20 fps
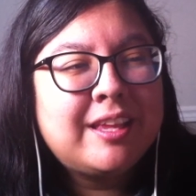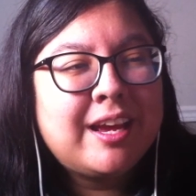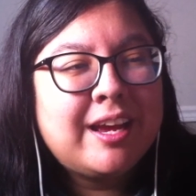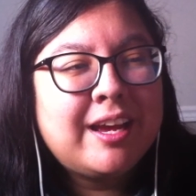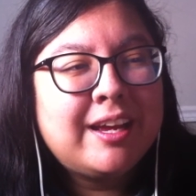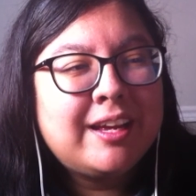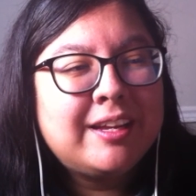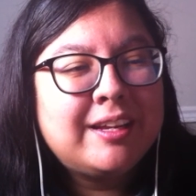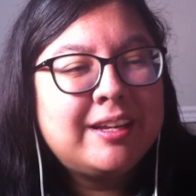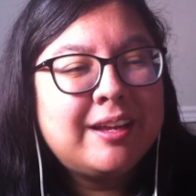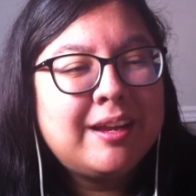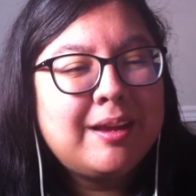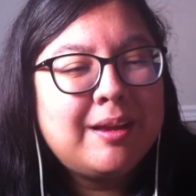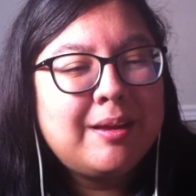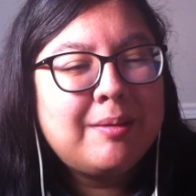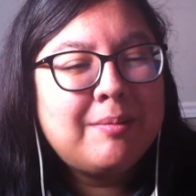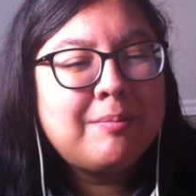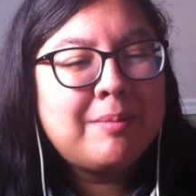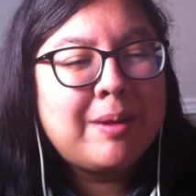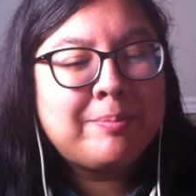then
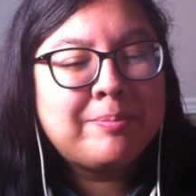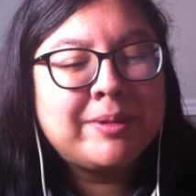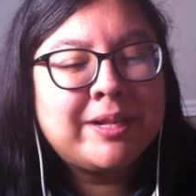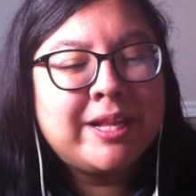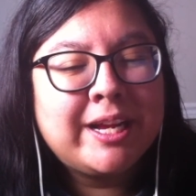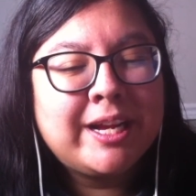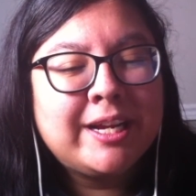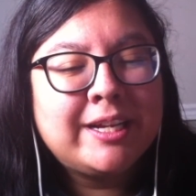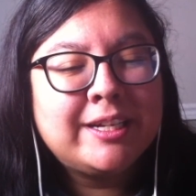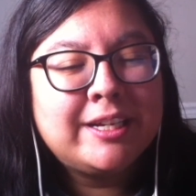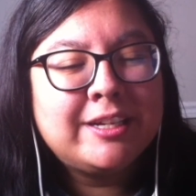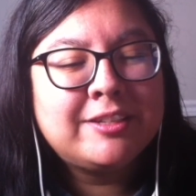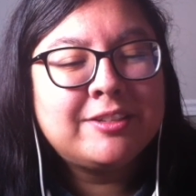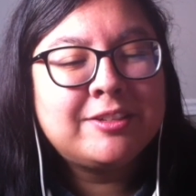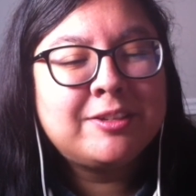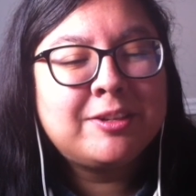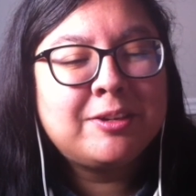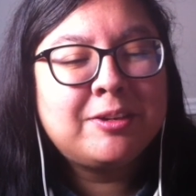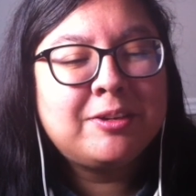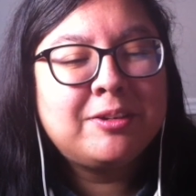my plan
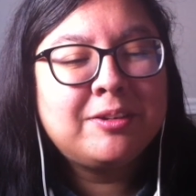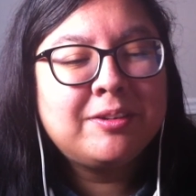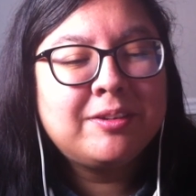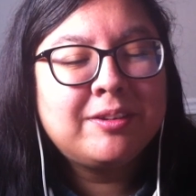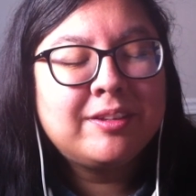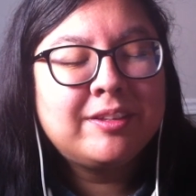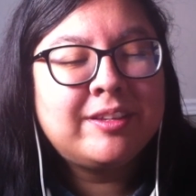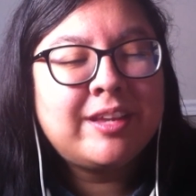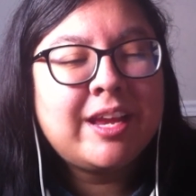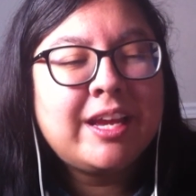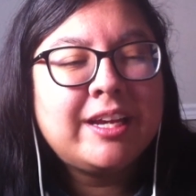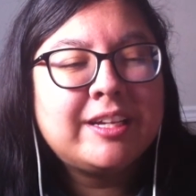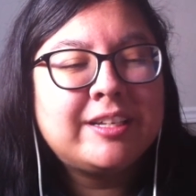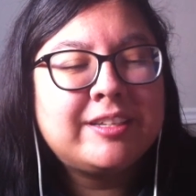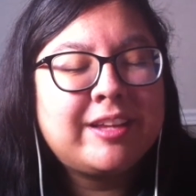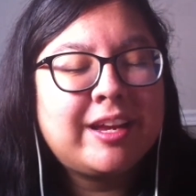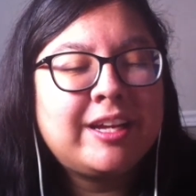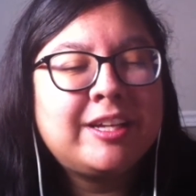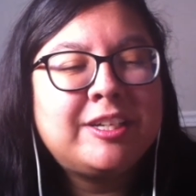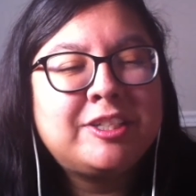is to take a
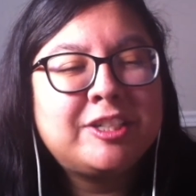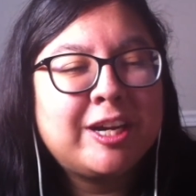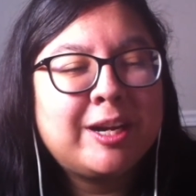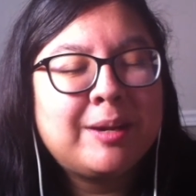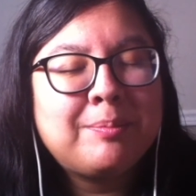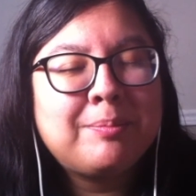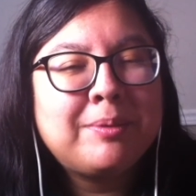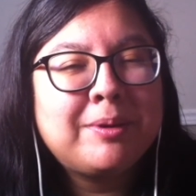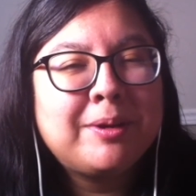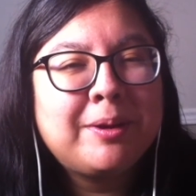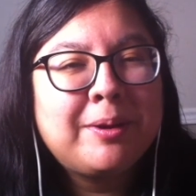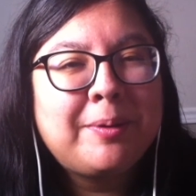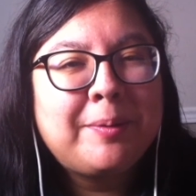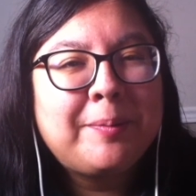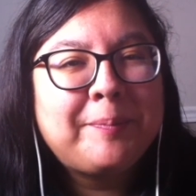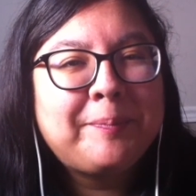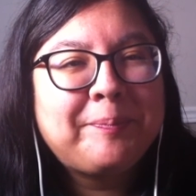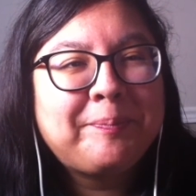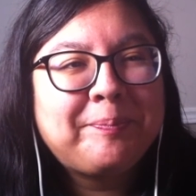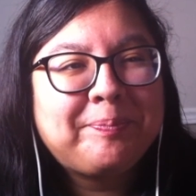day trip
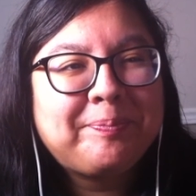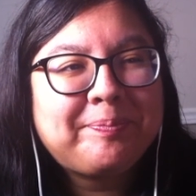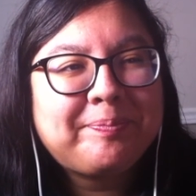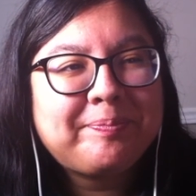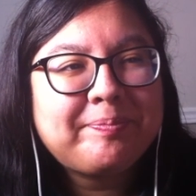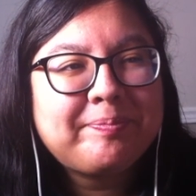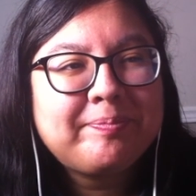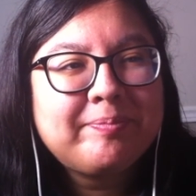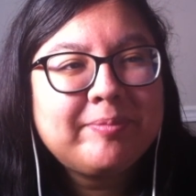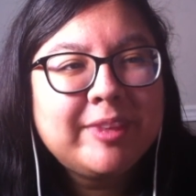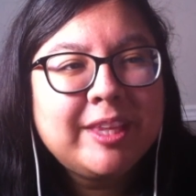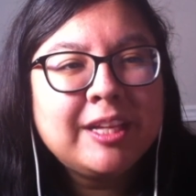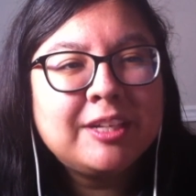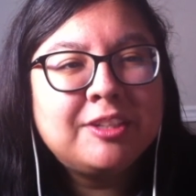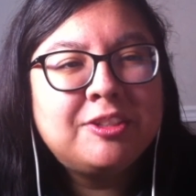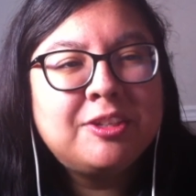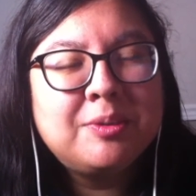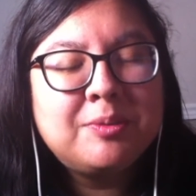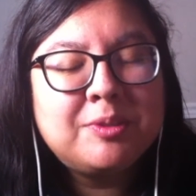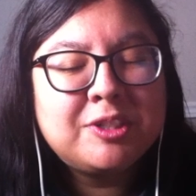
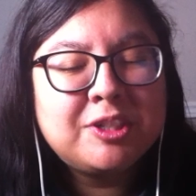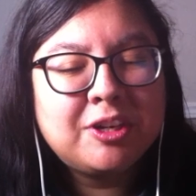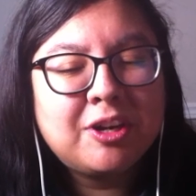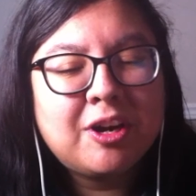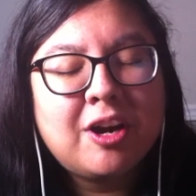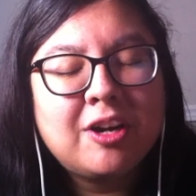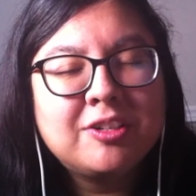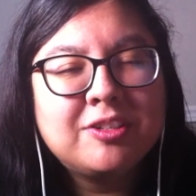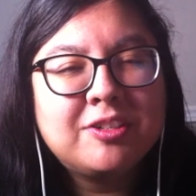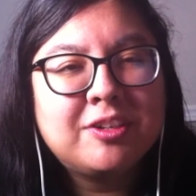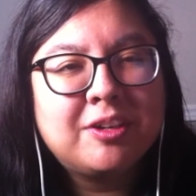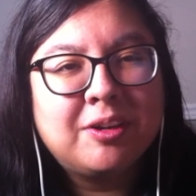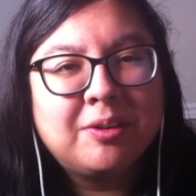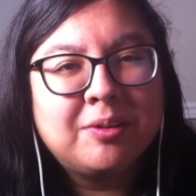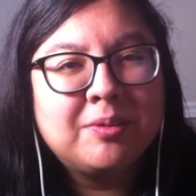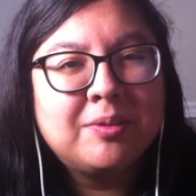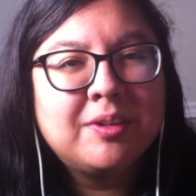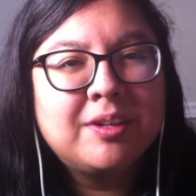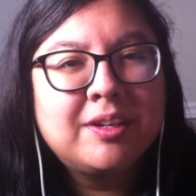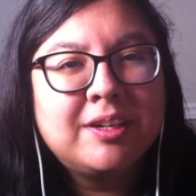to
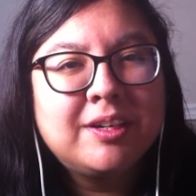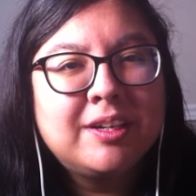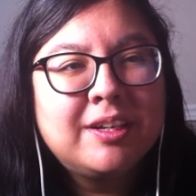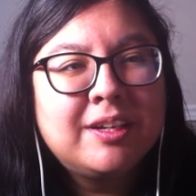Toronto,